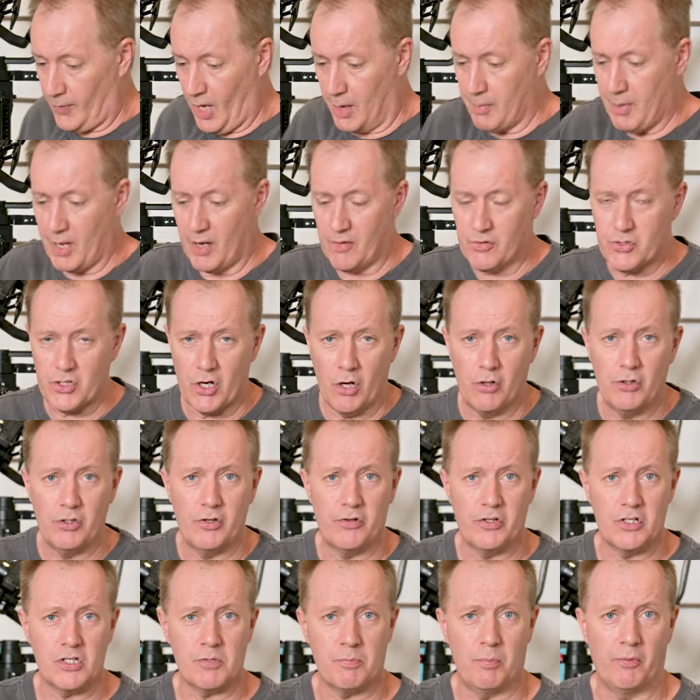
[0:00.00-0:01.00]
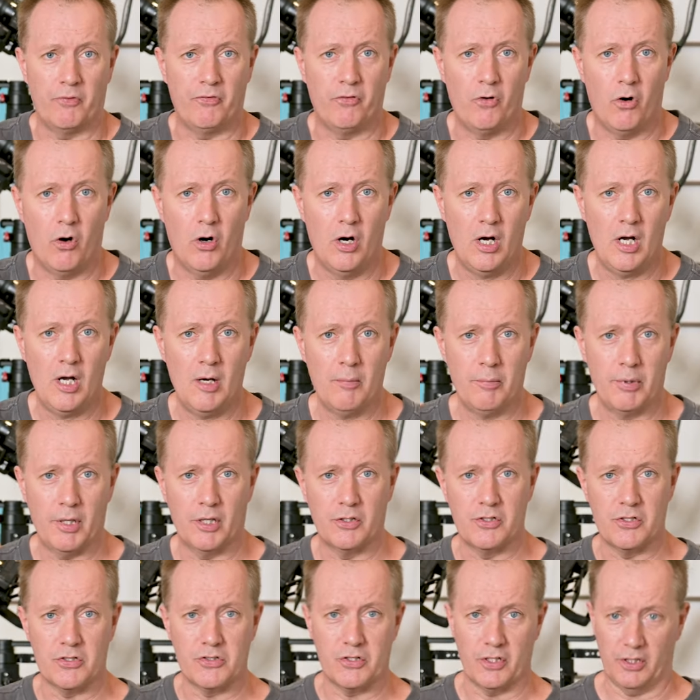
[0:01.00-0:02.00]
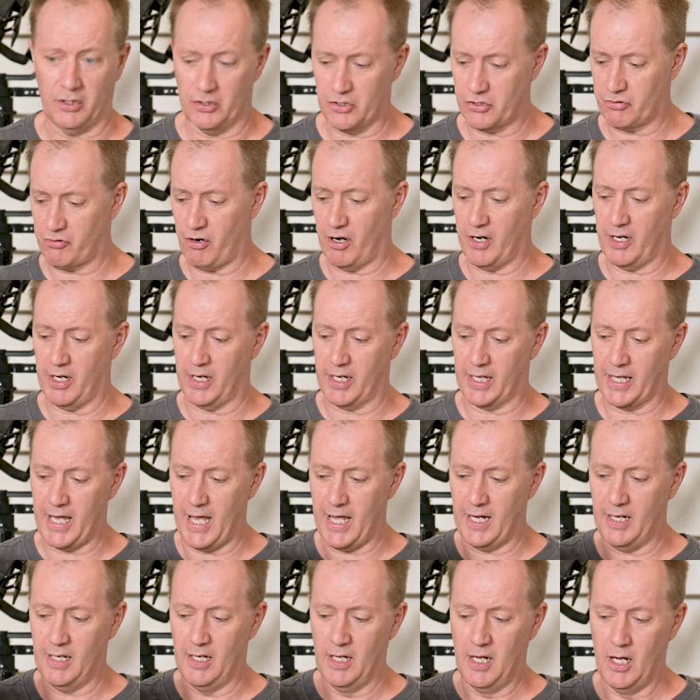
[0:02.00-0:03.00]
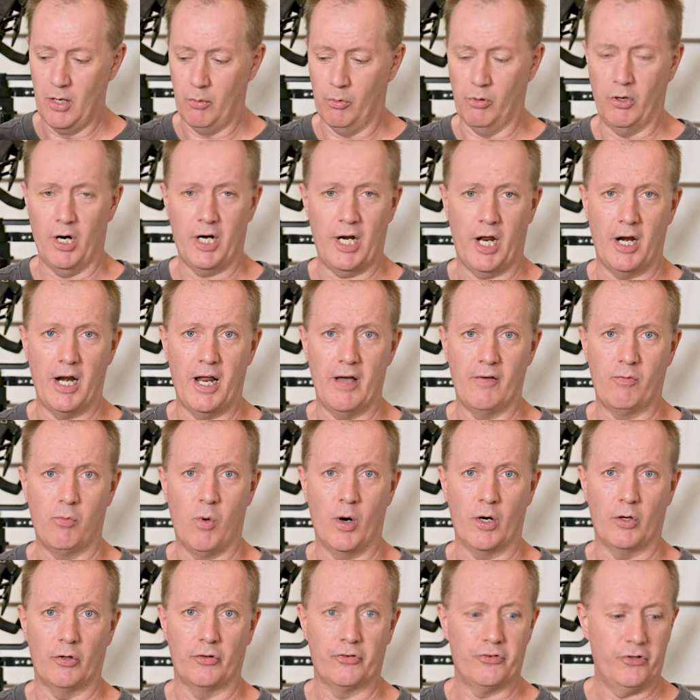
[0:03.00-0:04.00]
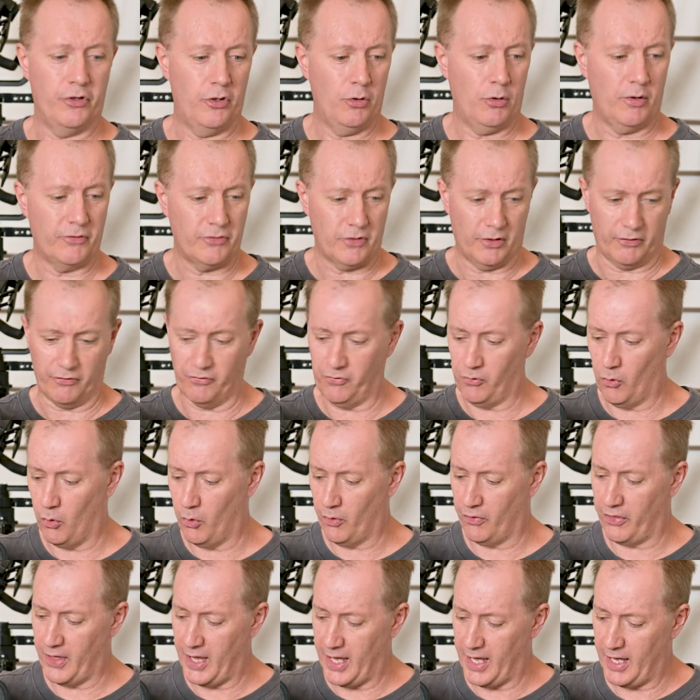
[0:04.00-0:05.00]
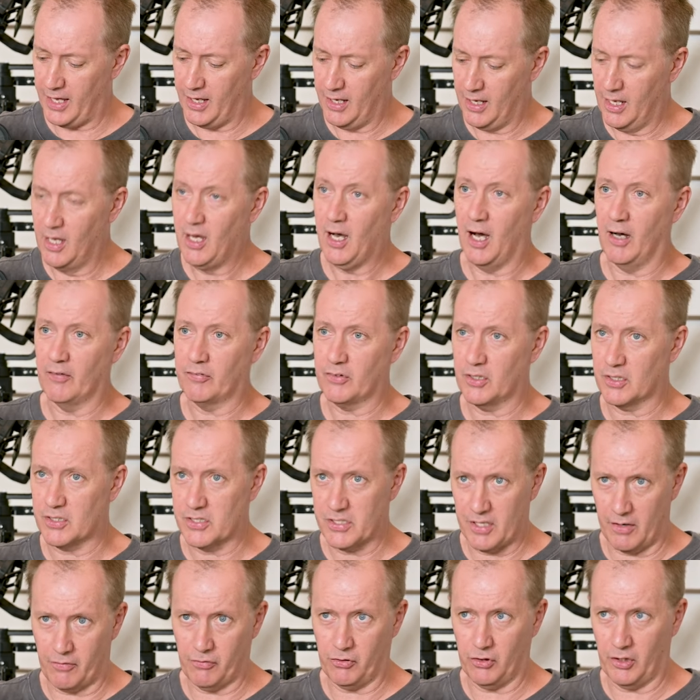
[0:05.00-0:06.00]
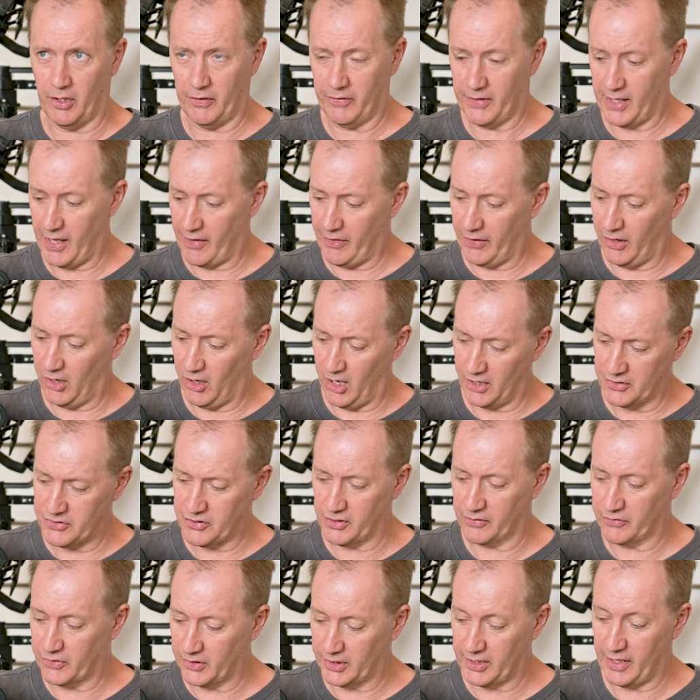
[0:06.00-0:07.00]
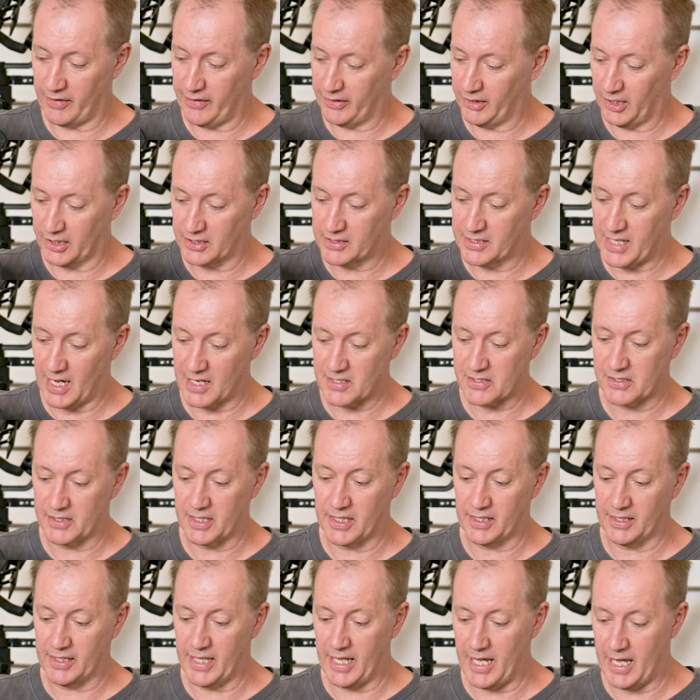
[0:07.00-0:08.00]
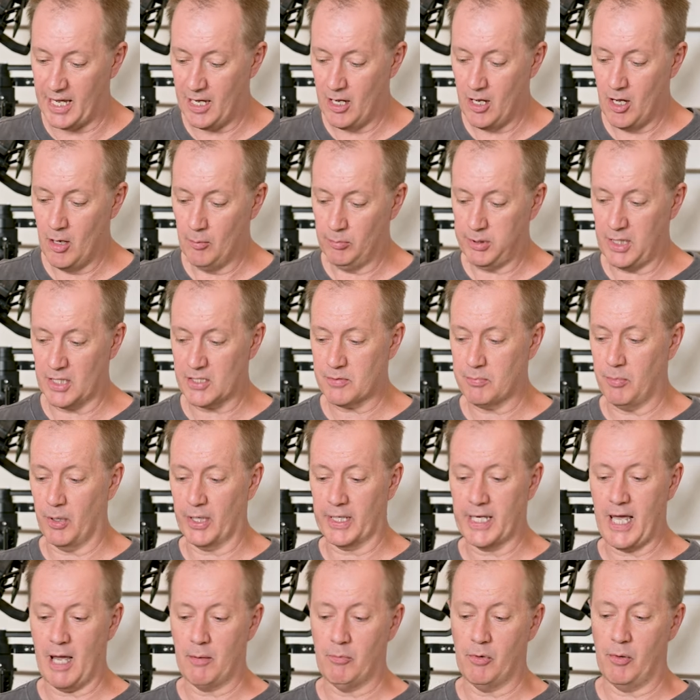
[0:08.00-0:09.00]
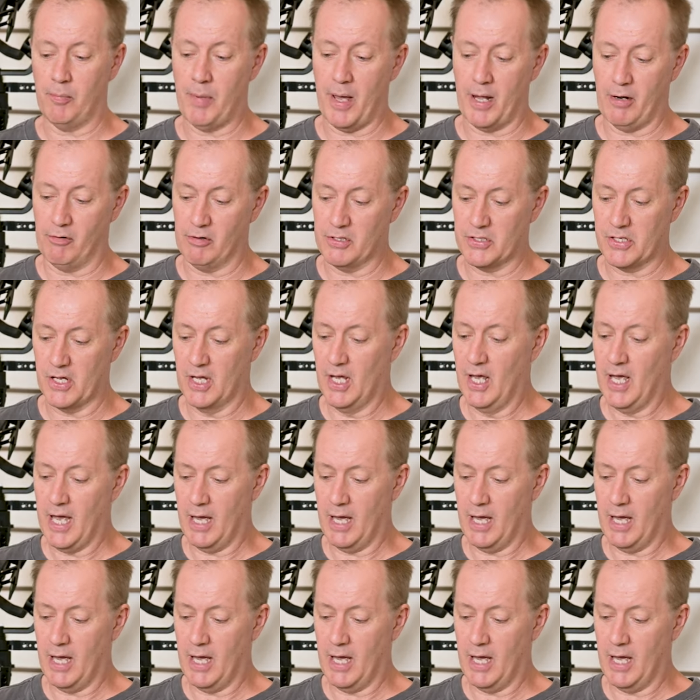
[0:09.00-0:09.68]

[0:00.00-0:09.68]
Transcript: I may have shown you this before, but I'll just illustrate it again where I don't have one or two. I've got four there. I've got several on the other lights and I've got another like dozen in there, plus my camera batteries.